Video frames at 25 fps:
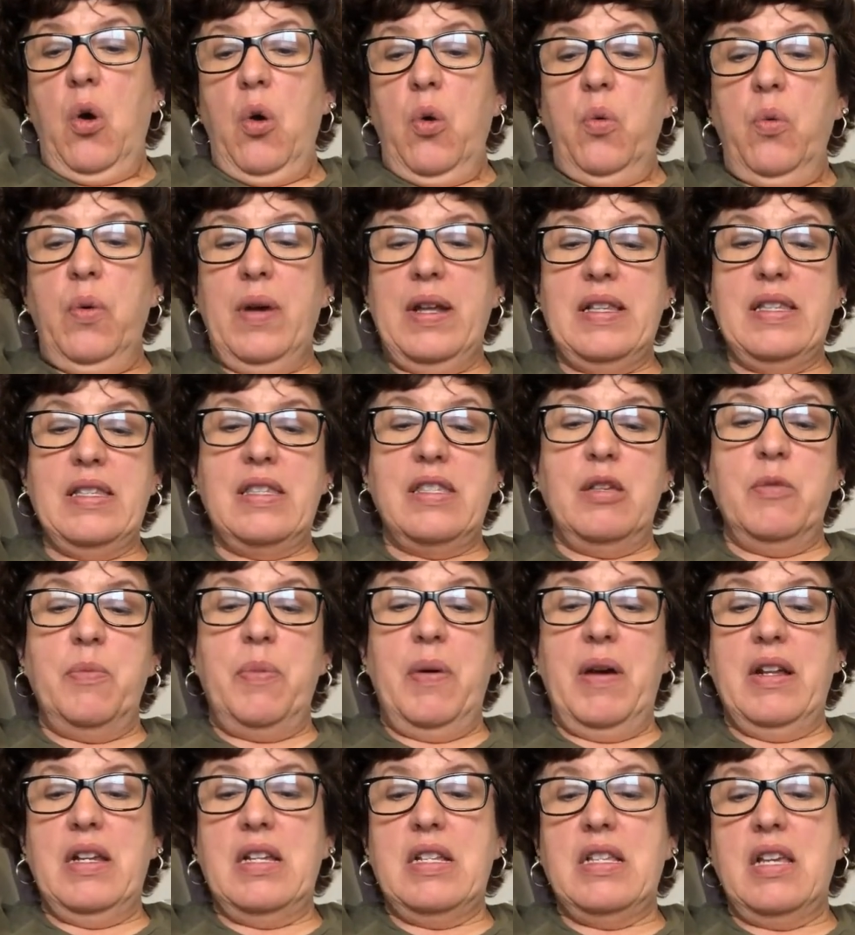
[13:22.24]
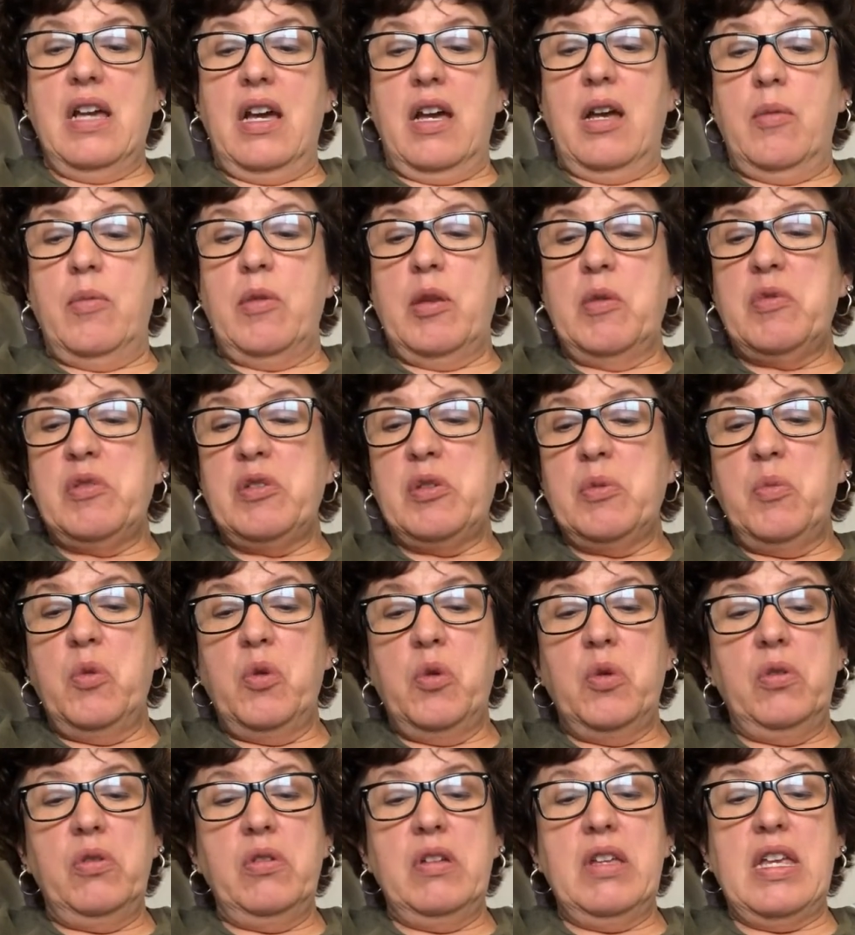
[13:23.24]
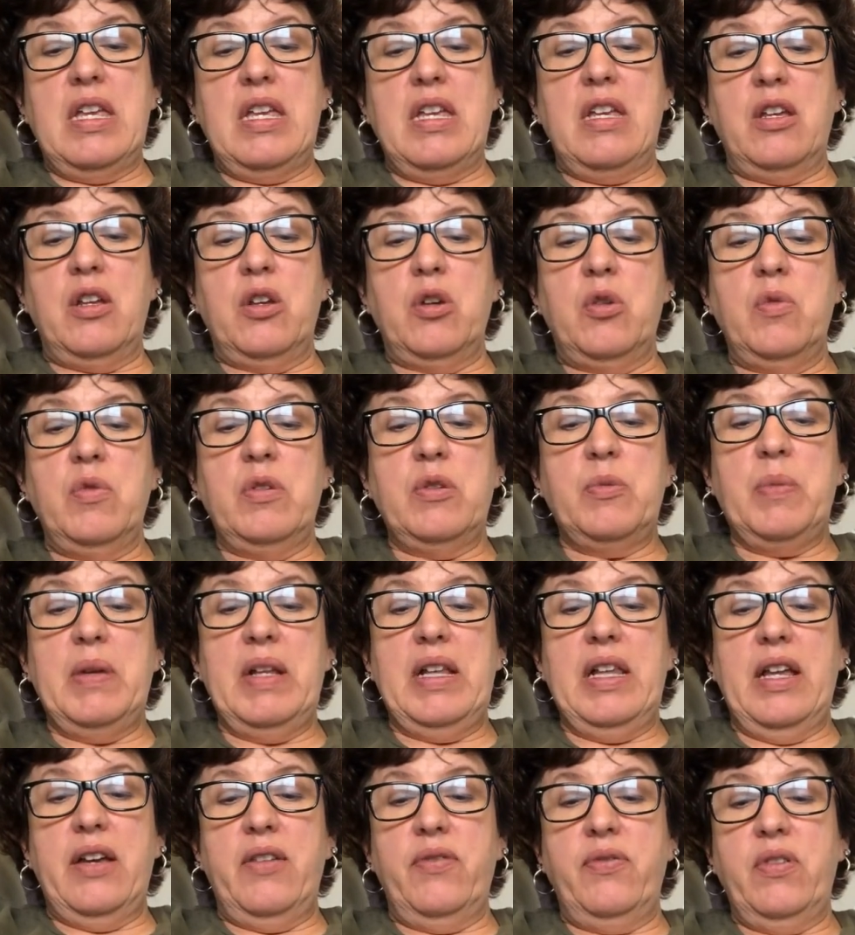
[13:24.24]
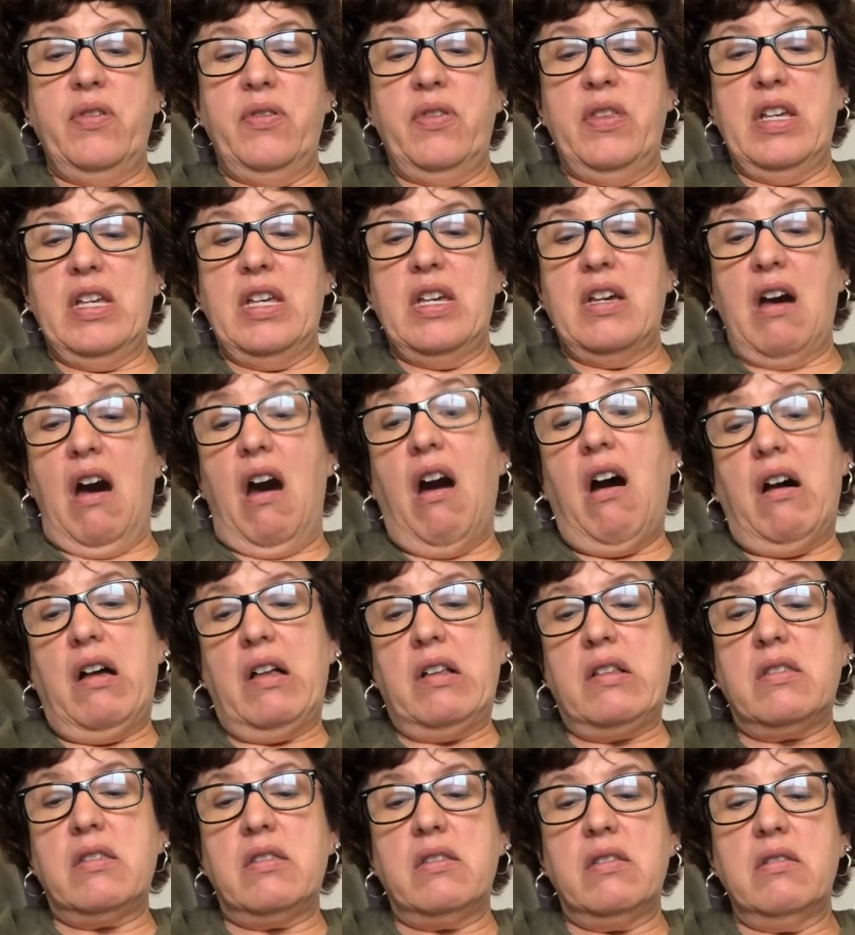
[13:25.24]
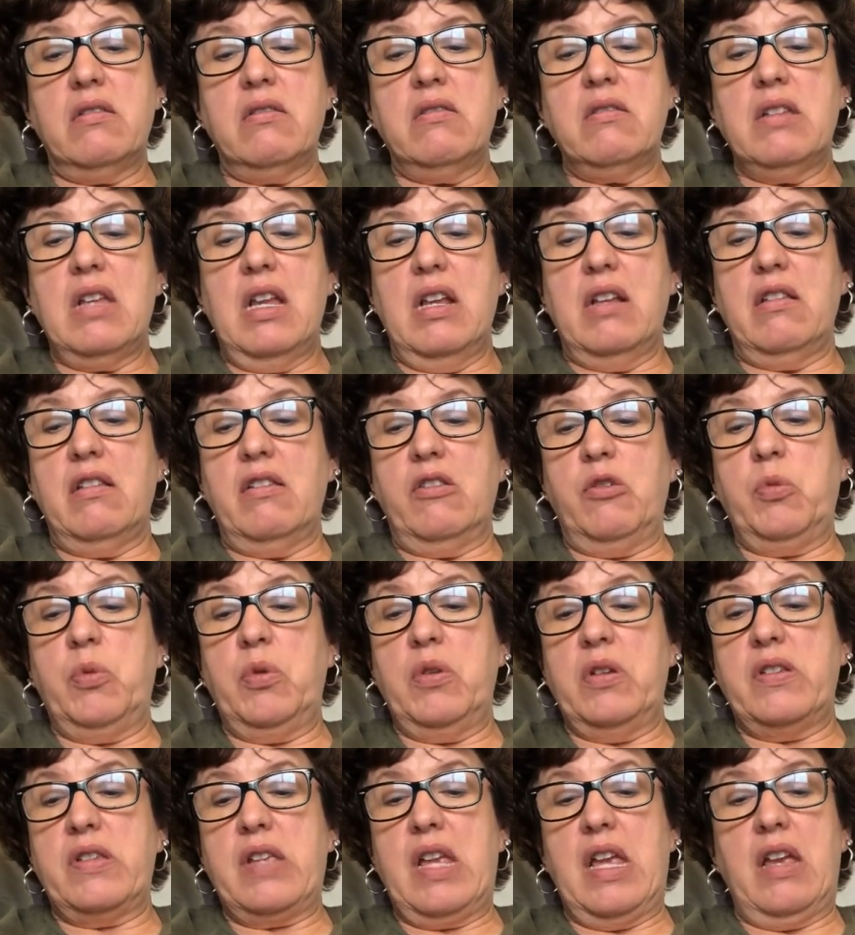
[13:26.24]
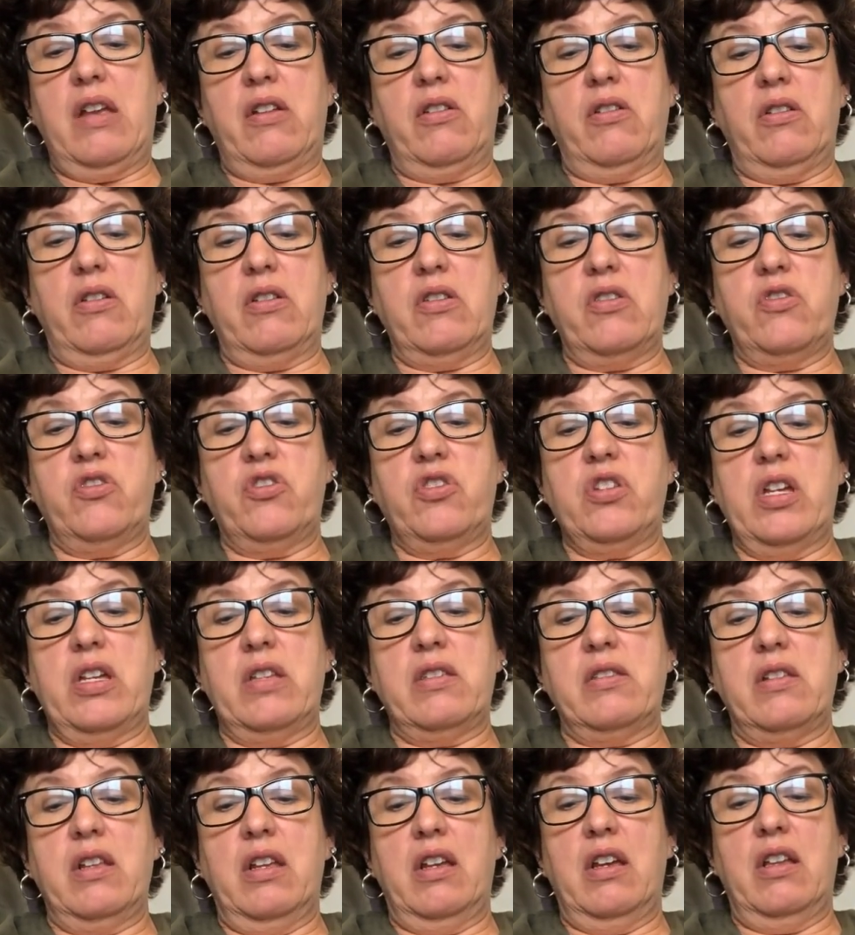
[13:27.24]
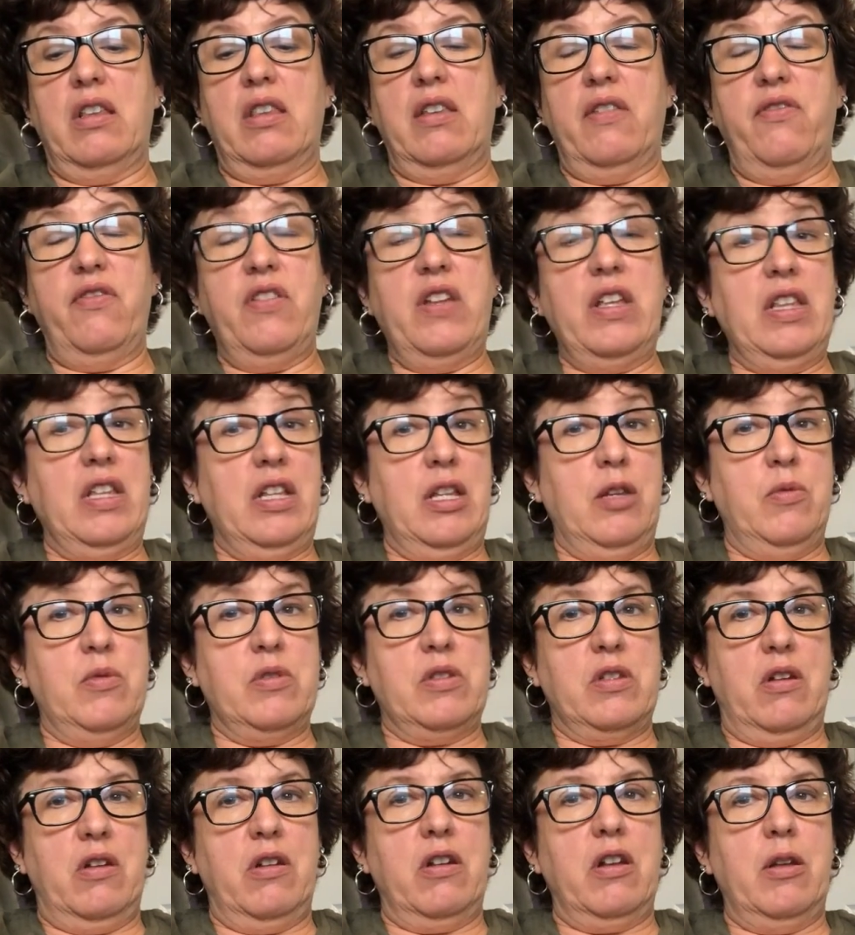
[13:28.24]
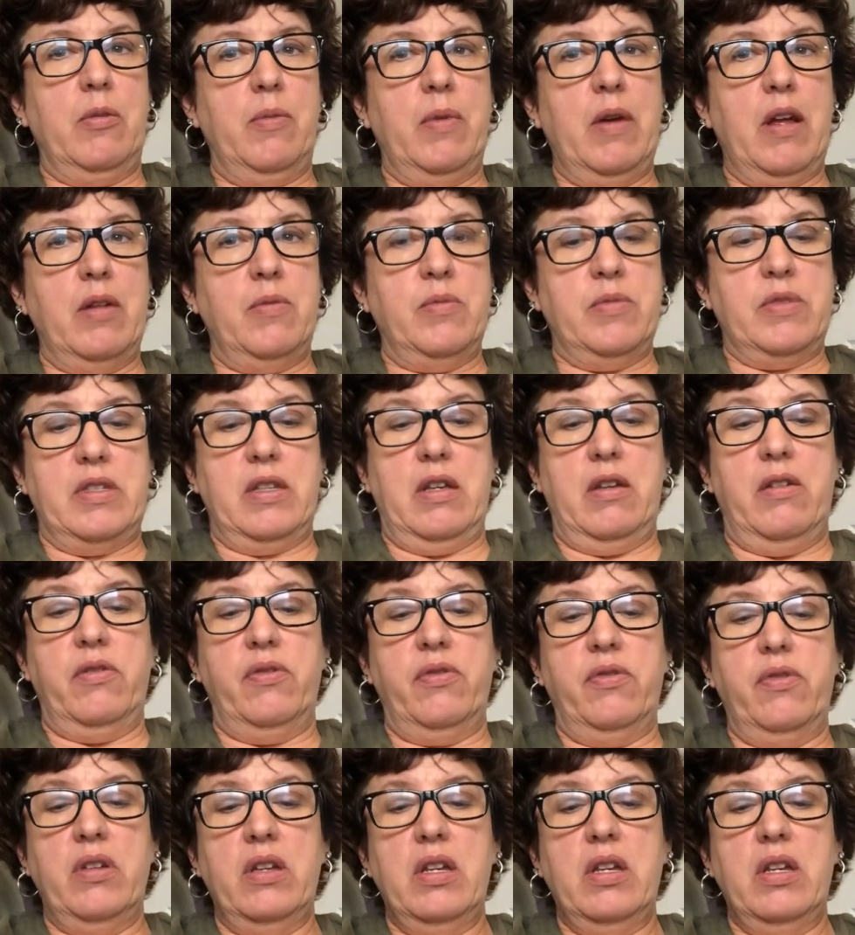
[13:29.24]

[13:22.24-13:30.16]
Once upon a time, there was a mortal king who was beloved of the gods. Tantalus put his hand on his chest. I got the feeling he was talking about himself.